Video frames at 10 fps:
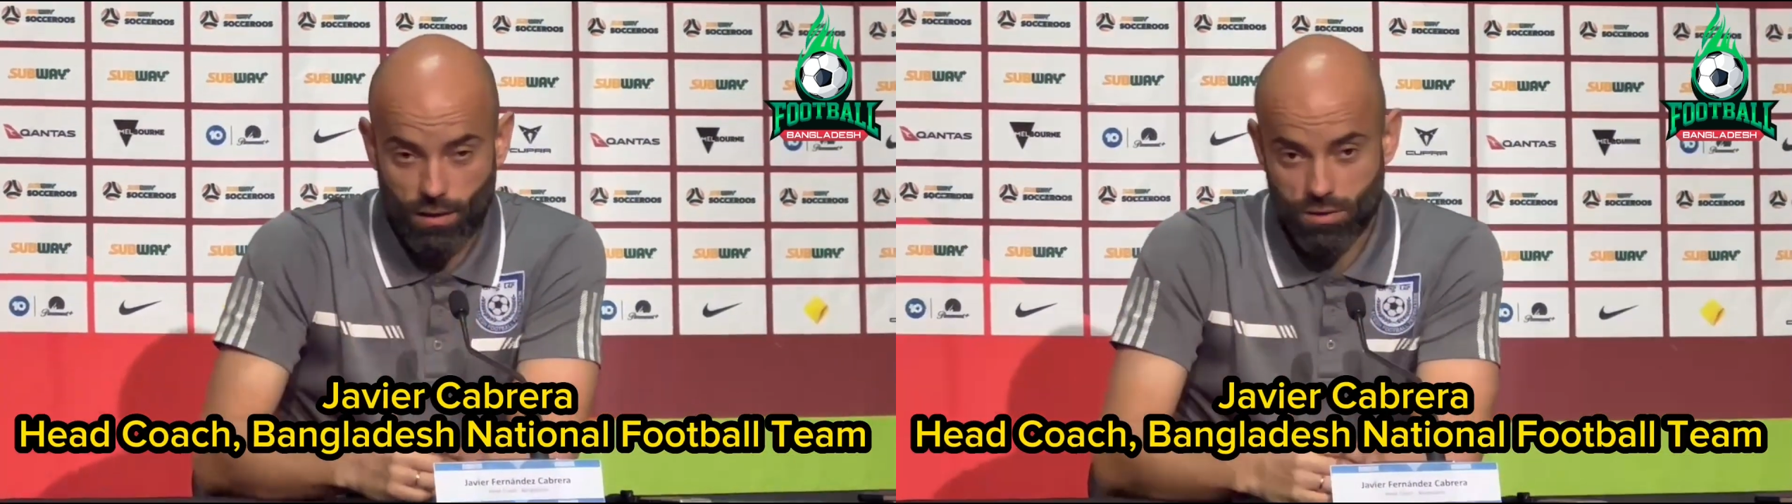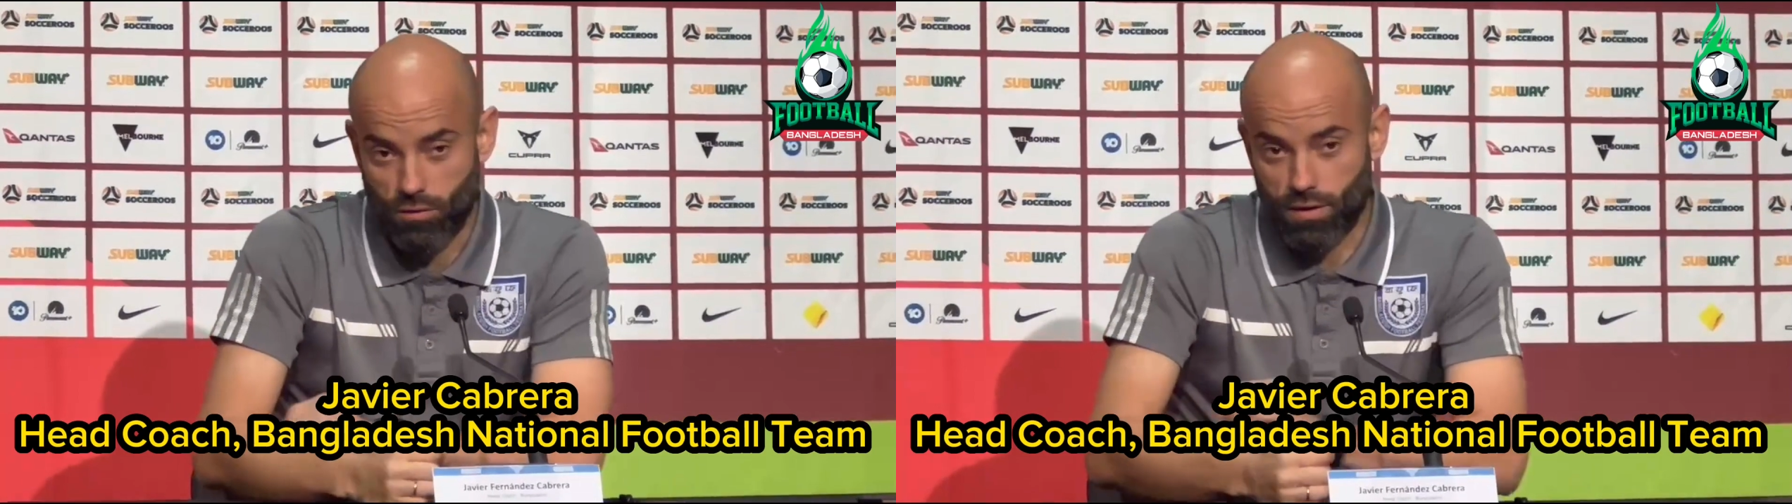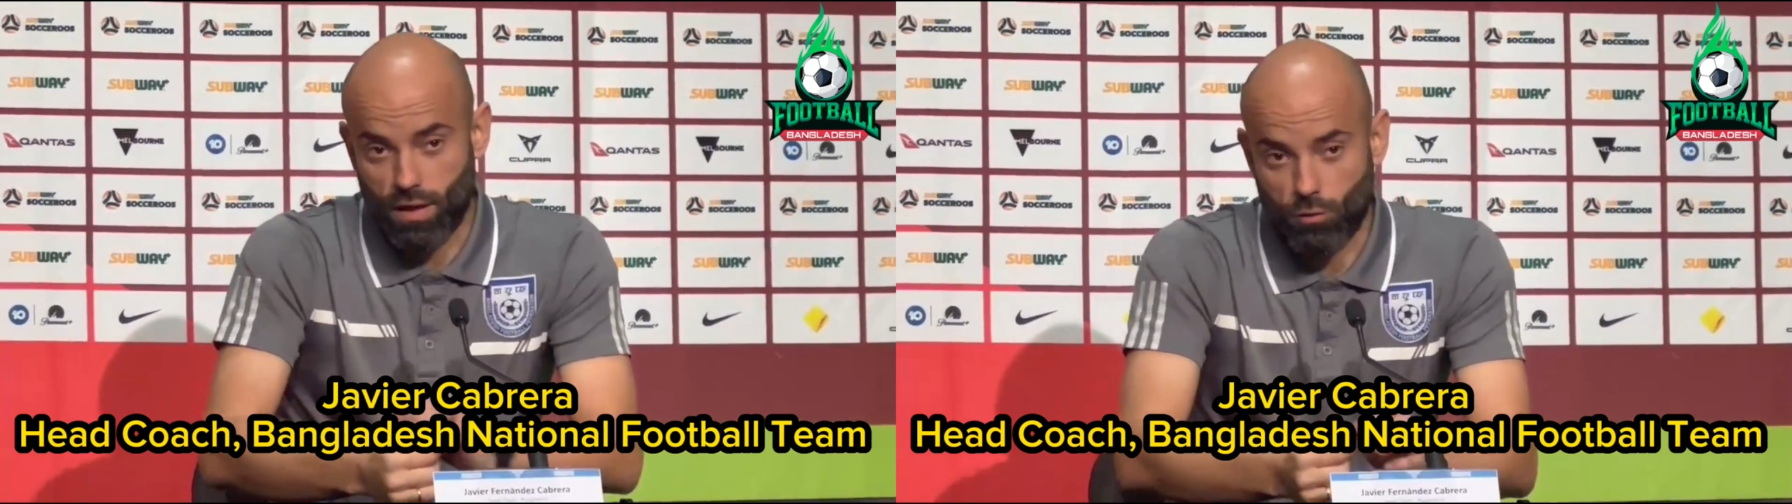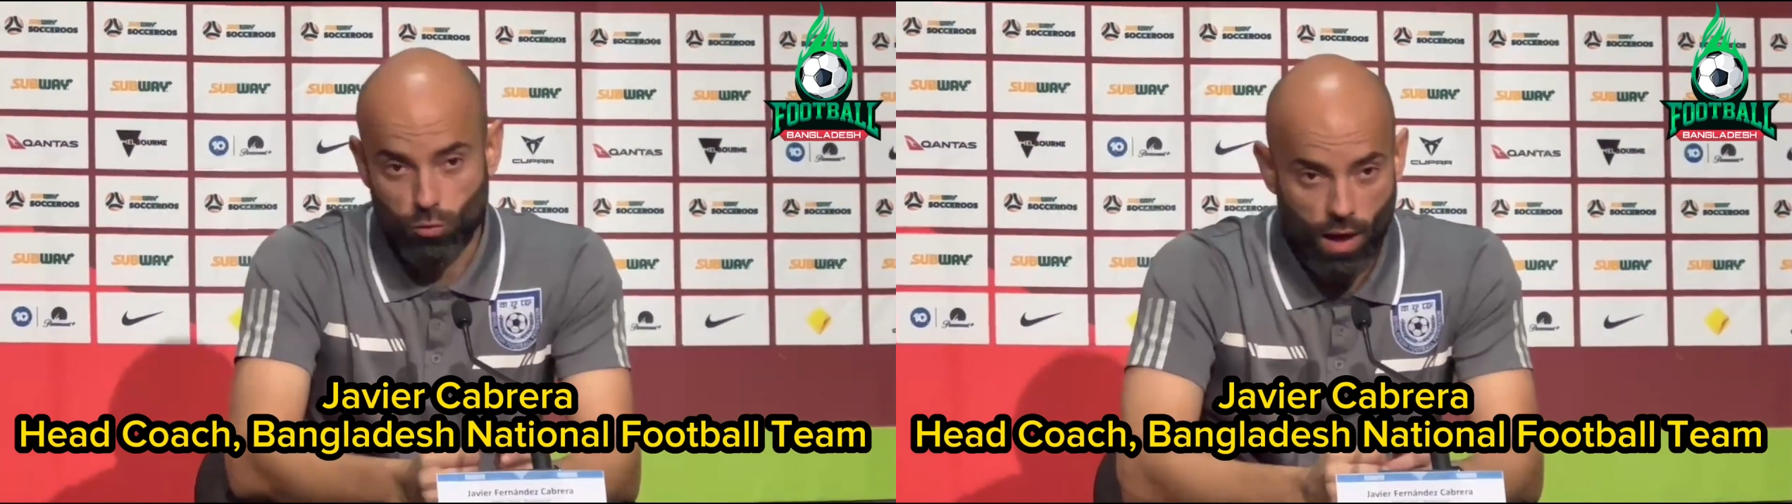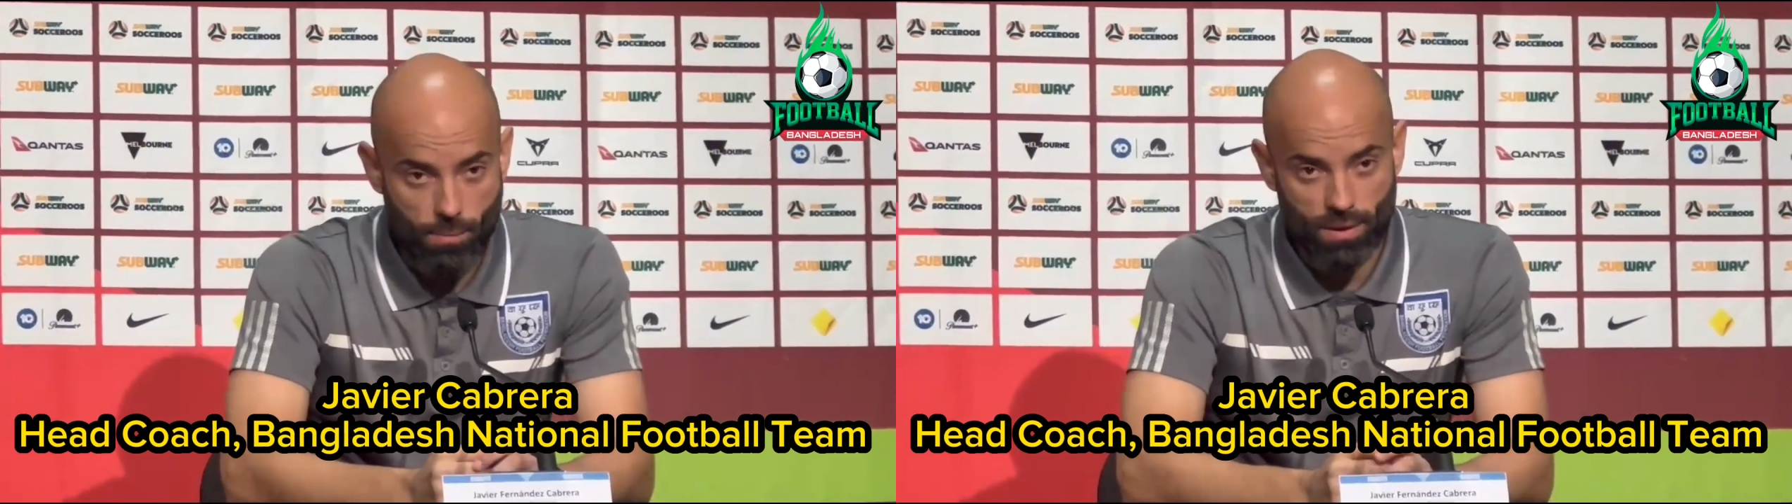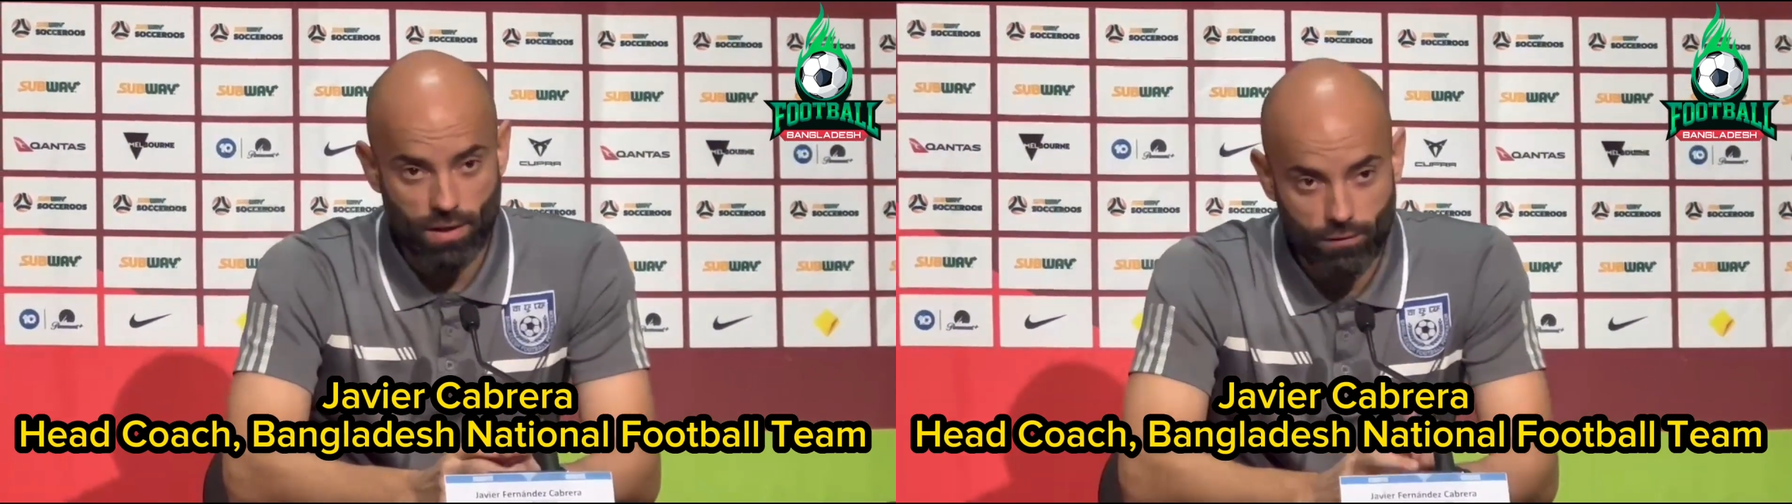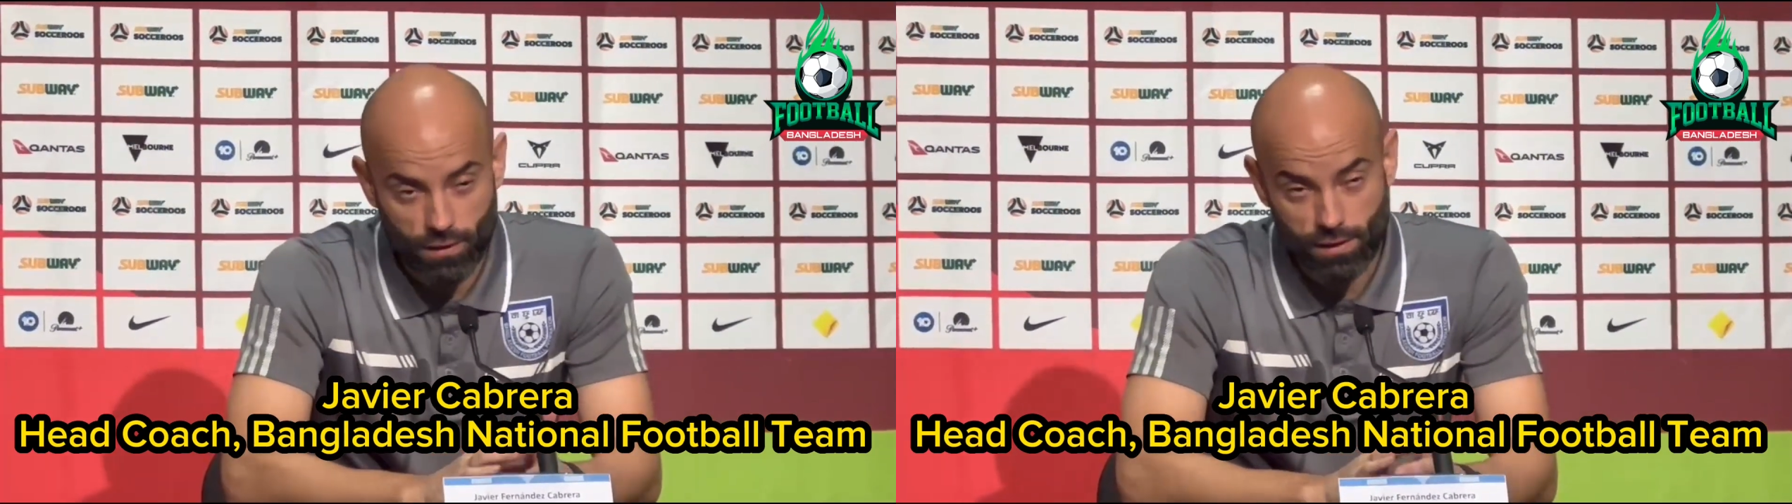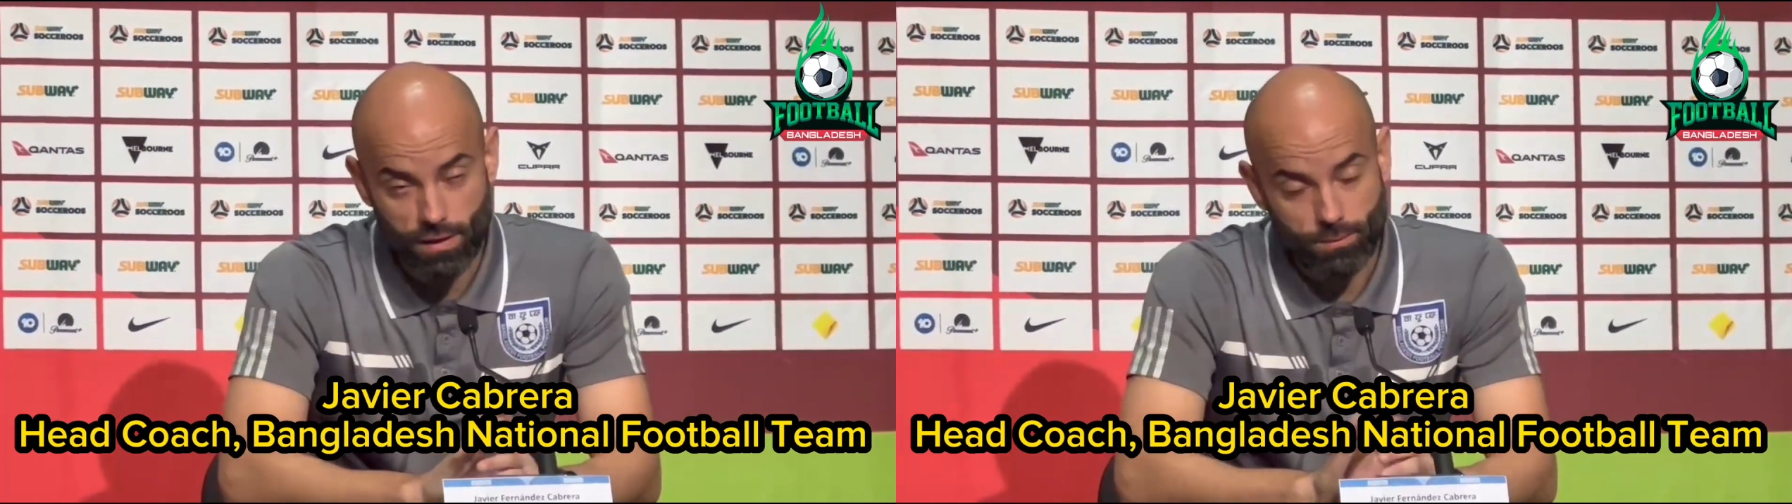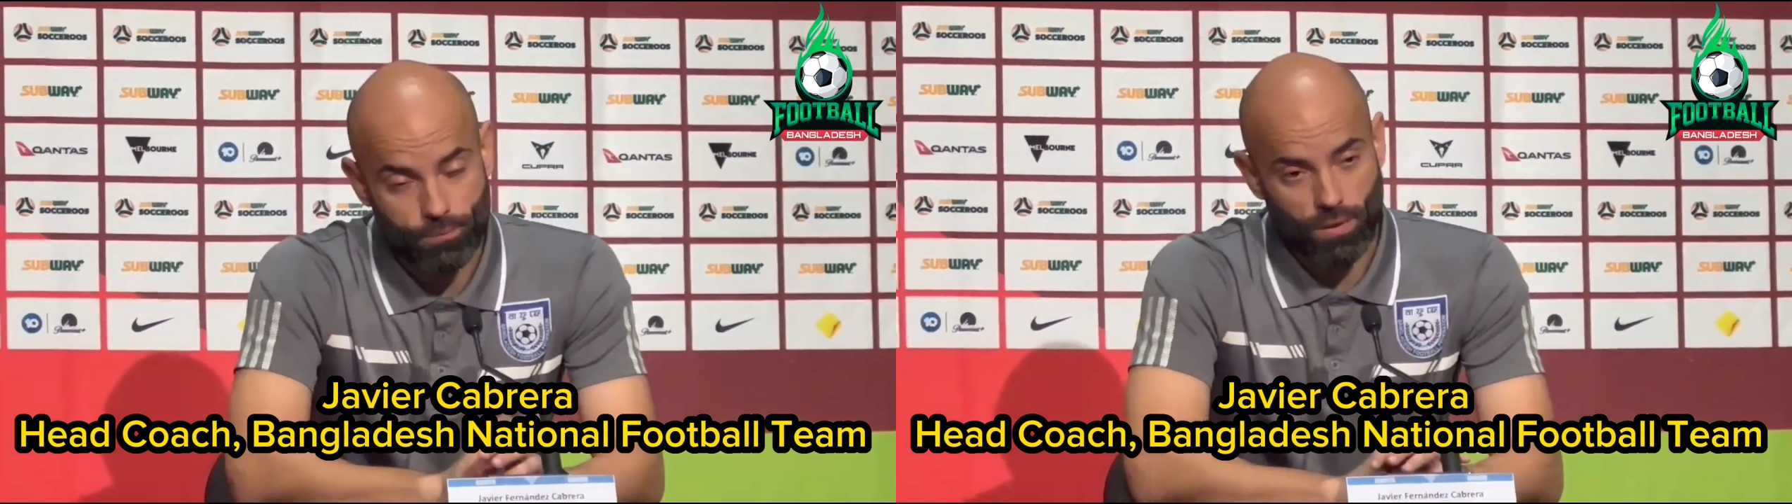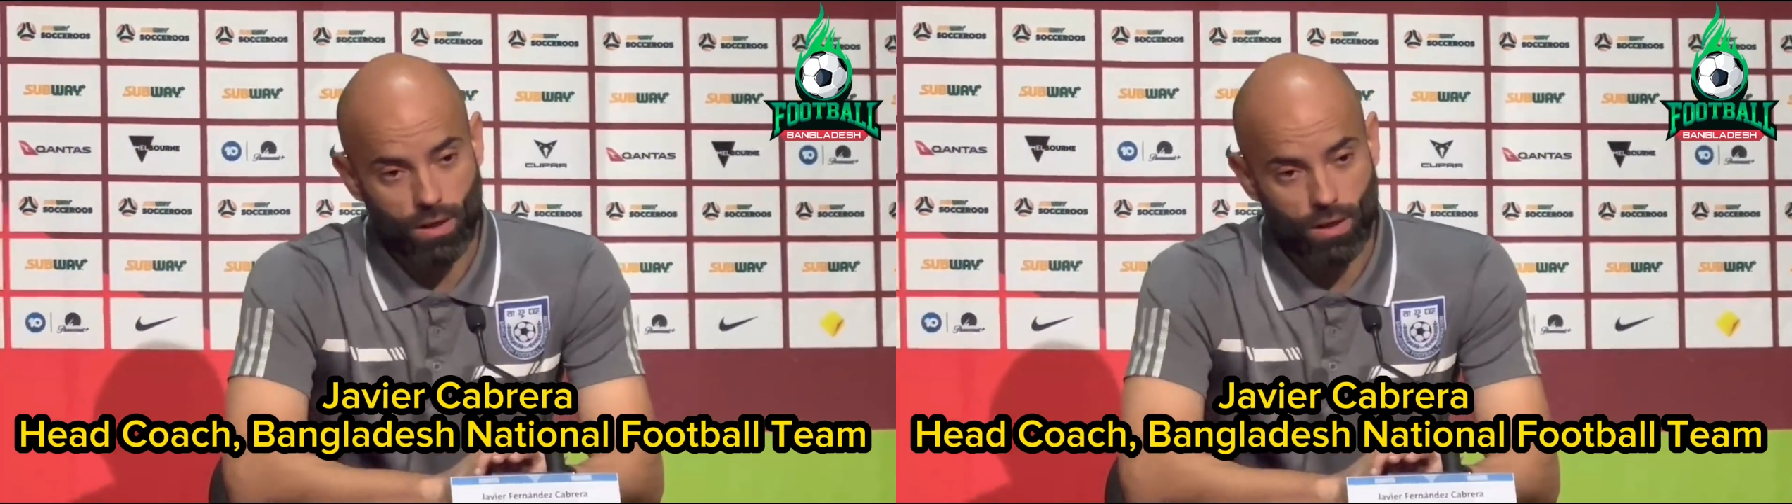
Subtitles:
something that could happen definitely